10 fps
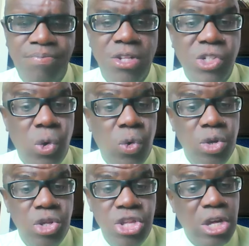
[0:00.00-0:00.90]

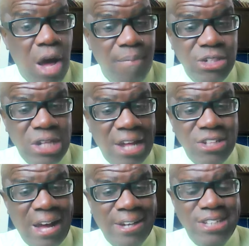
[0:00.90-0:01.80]
So she comes
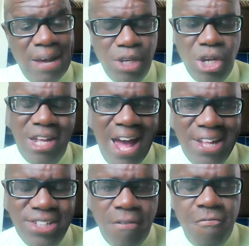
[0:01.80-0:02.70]
as academically
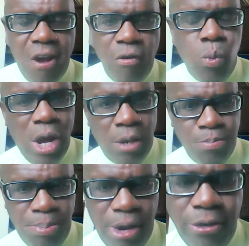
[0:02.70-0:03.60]
as a very well
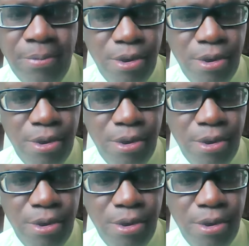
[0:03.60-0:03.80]
prepared